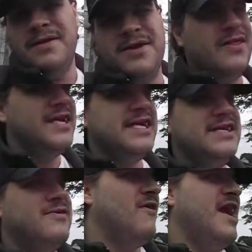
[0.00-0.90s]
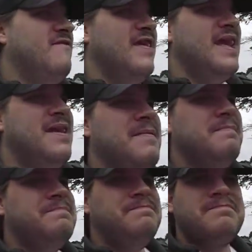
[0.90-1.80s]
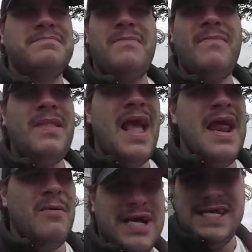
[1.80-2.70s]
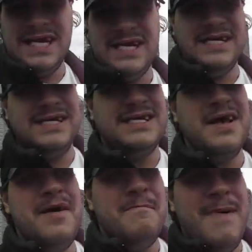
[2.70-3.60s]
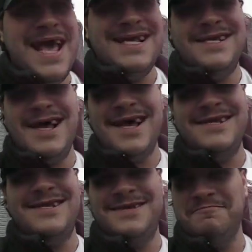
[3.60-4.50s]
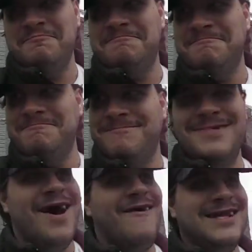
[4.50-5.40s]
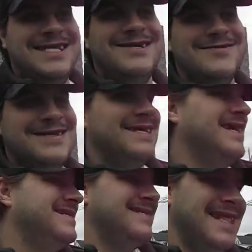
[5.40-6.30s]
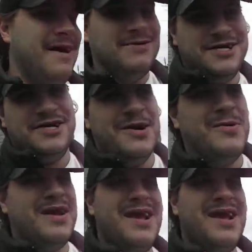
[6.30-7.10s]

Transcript: delicious gravy. Anyways, it is May 6th. No, it's June 6th. was a joke.